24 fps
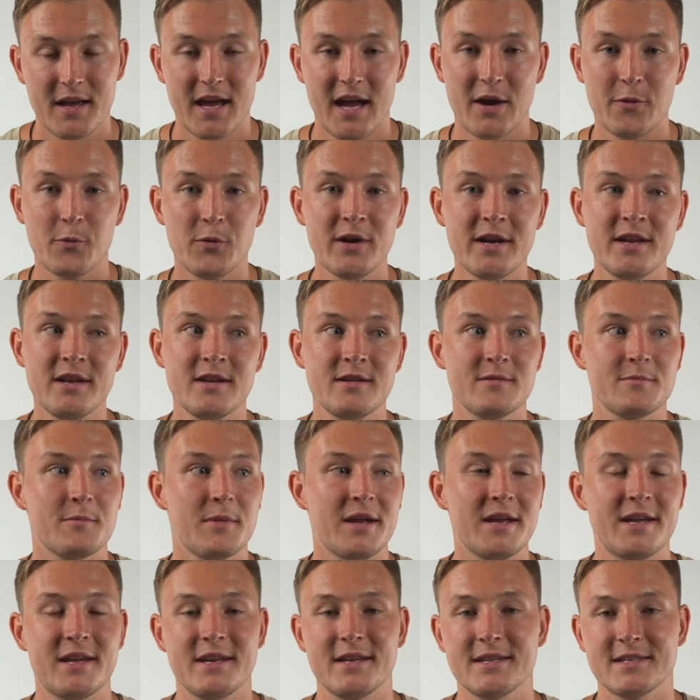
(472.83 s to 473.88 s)
And we didn't
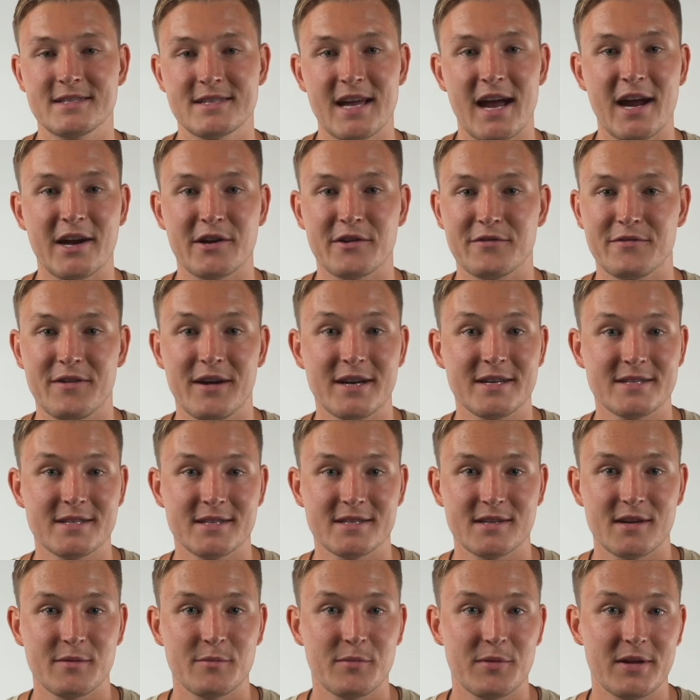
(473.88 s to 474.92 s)
make any
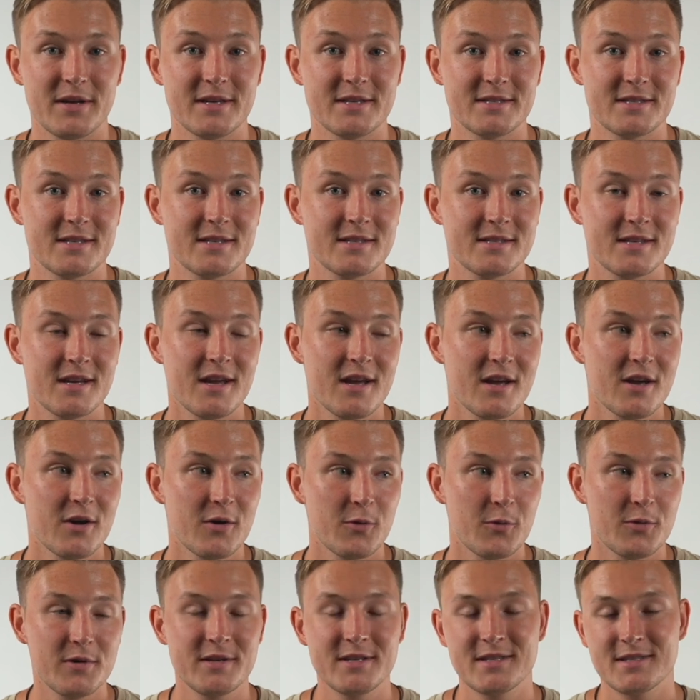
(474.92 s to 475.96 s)
sacrifices on places.
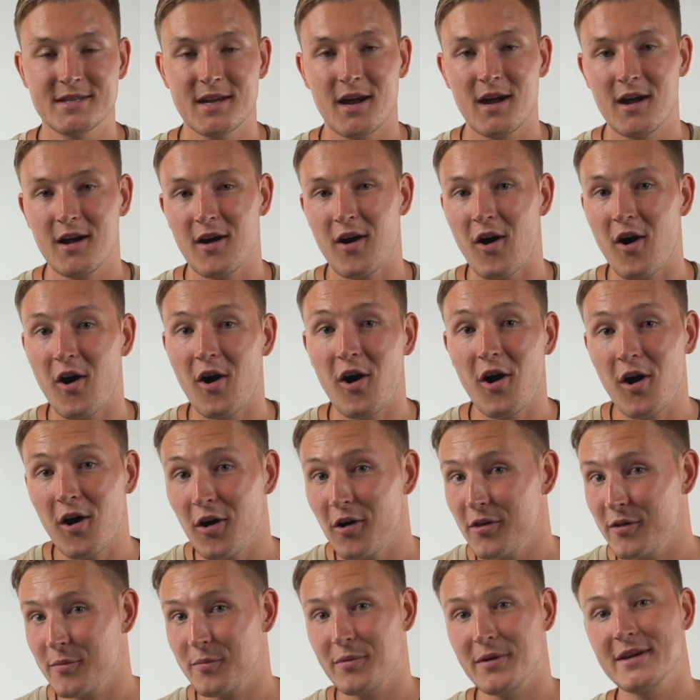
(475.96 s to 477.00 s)
We saw
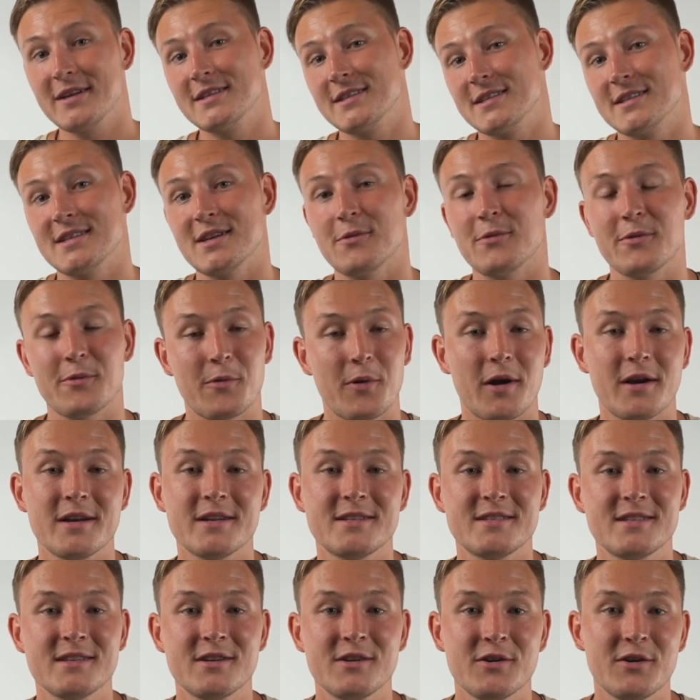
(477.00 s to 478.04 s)
all the places that we
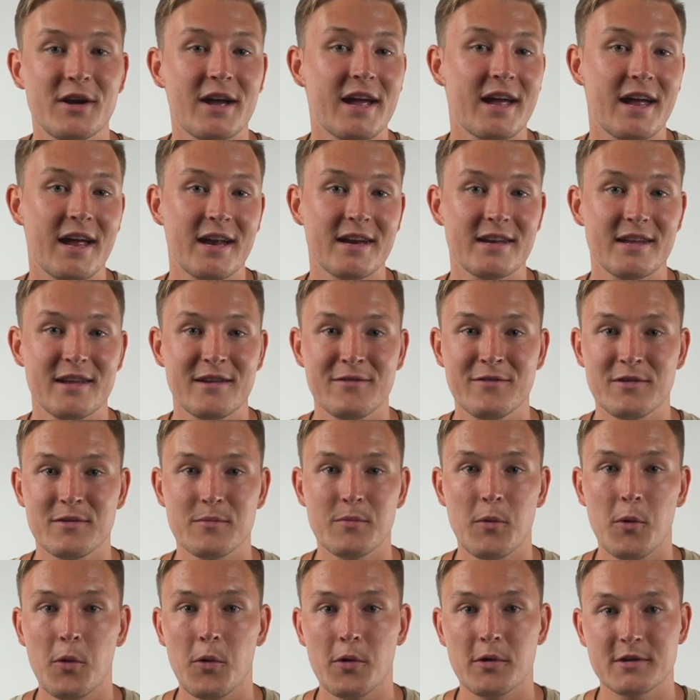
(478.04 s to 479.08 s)
wanted to, and
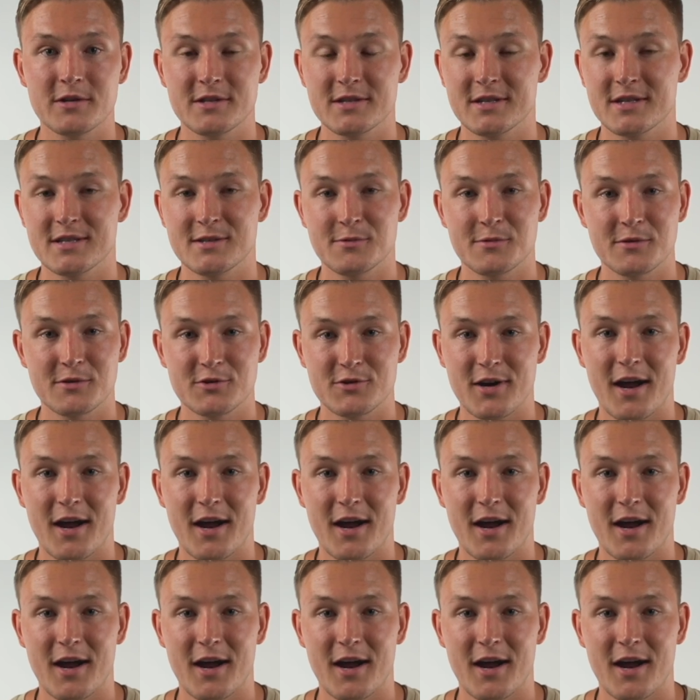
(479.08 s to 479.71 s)
even more just because we were